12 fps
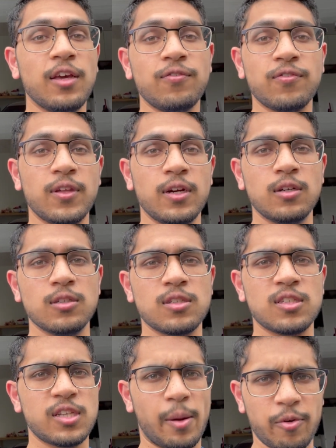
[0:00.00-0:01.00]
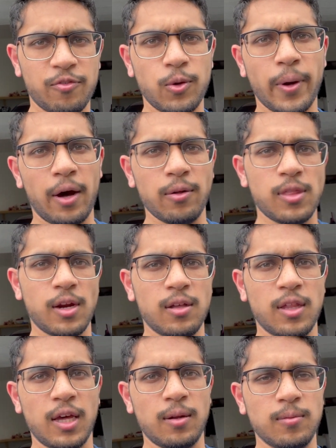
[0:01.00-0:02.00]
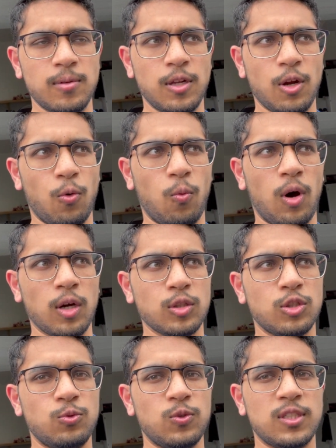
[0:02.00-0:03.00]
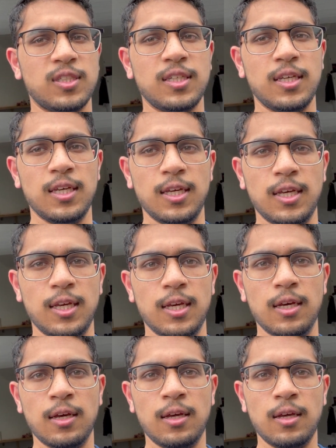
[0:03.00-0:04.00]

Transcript: if there's some of you out there that want to see